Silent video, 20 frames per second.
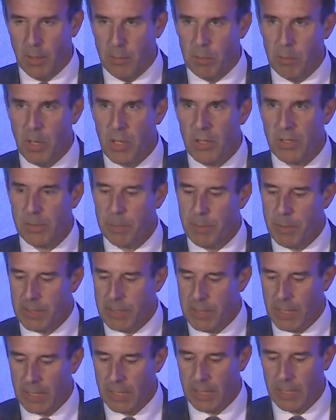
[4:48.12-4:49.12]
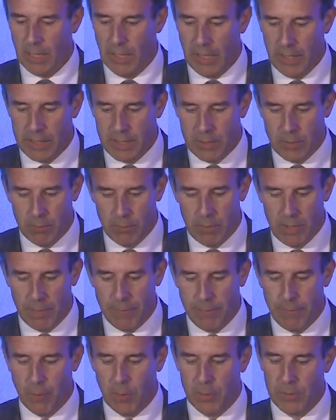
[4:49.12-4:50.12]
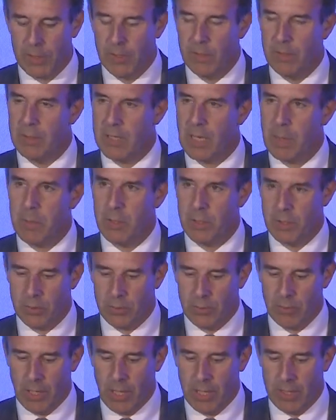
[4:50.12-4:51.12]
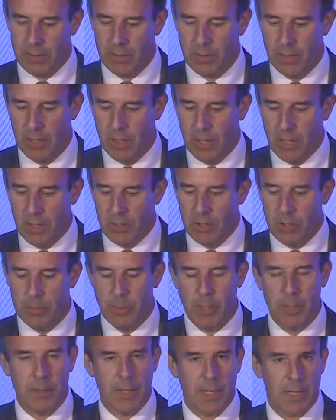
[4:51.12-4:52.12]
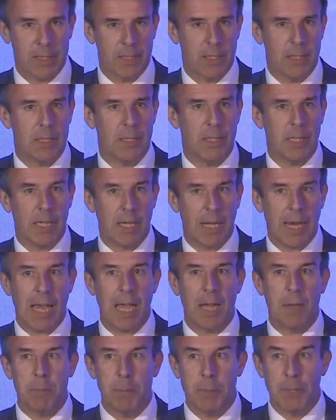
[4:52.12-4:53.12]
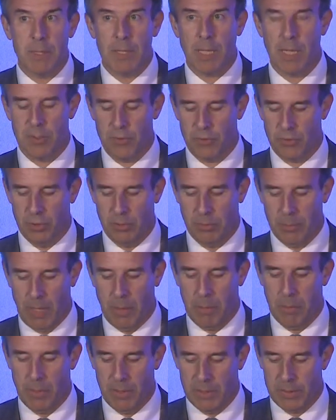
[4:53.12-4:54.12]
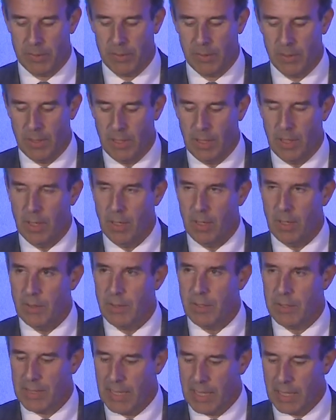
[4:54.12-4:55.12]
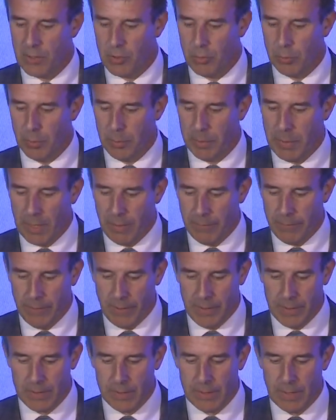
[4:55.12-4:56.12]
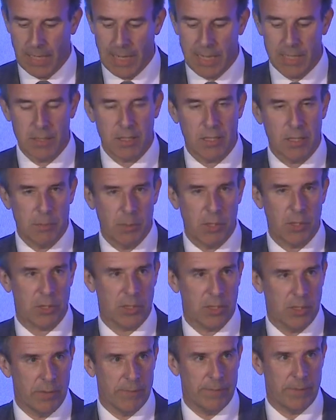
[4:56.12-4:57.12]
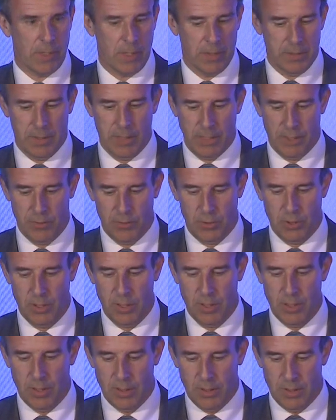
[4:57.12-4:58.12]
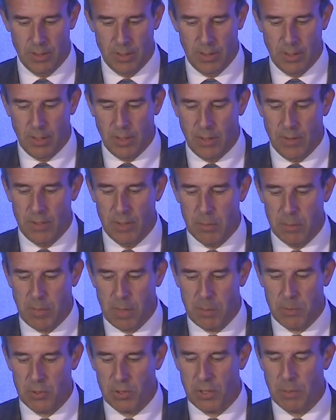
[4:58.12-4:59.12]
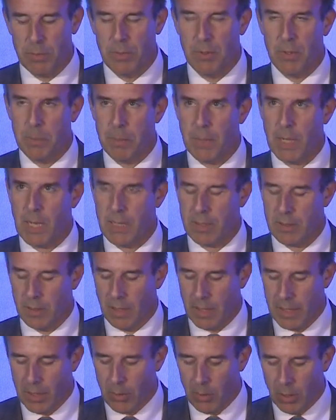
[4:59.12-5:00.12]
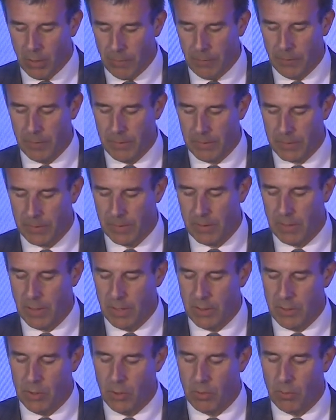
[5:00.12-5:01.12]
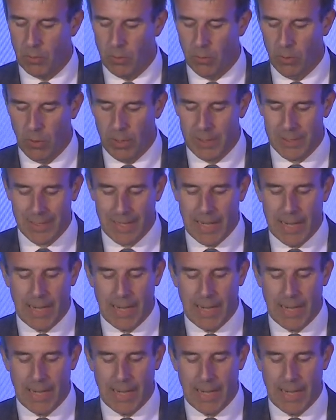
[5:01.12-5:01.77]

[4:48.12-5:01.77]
most particularly to reinforce and demonstrate to both existing and potential members the tangible benefits and commercial advantage that membership of the BSI offers to all its